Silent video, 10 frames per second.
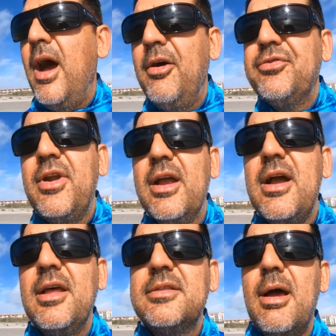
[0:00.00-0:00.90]
After I
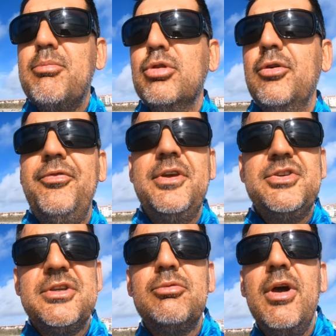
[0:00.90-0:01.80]
caught that
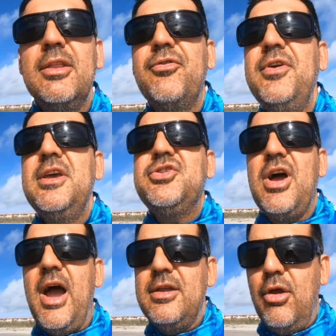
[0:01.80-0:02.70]
bluefish and redfish,
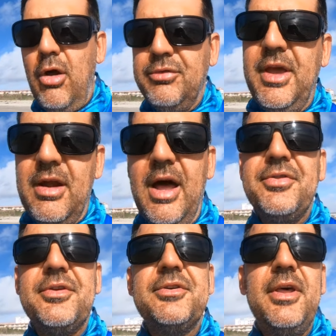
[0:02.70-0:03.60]
I know they're
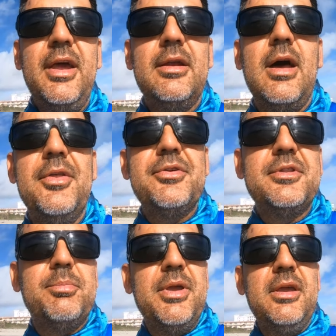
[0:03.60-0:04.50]
under there, under
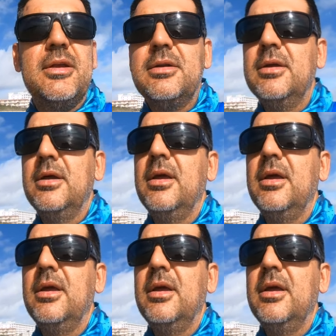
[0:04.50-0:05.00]
the pier,